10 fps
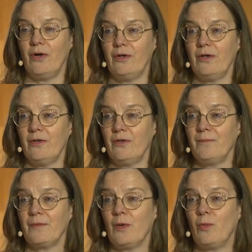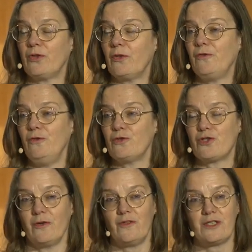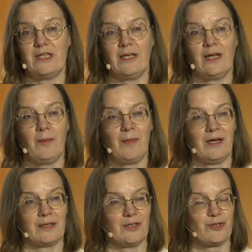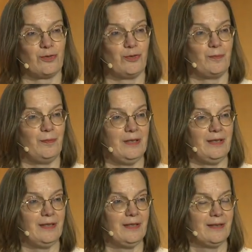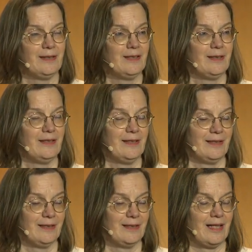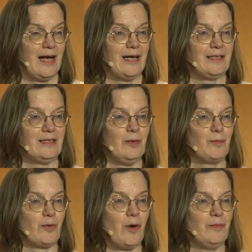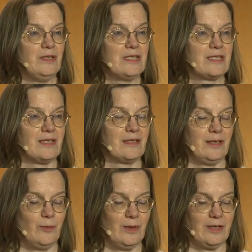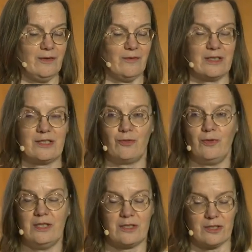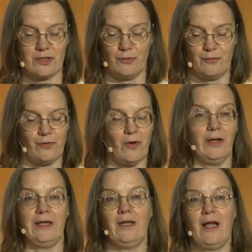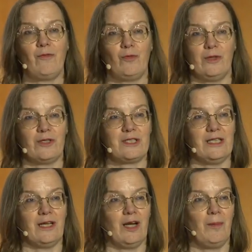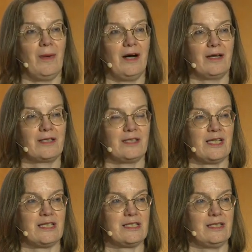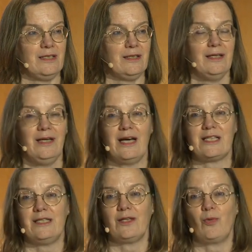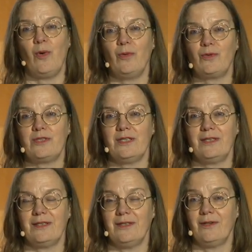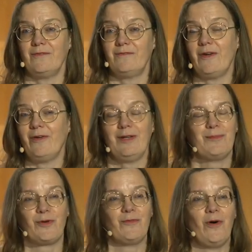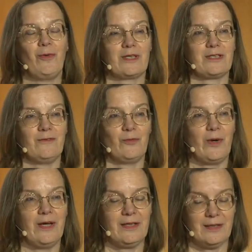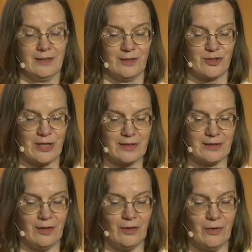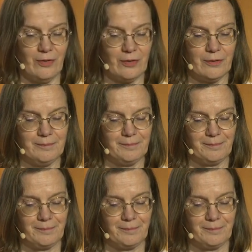on what the future of the single market should be. And he promised that he will give us reasons to fall in love with the single market, as he quoted in a very provocative way, Jacques Delors.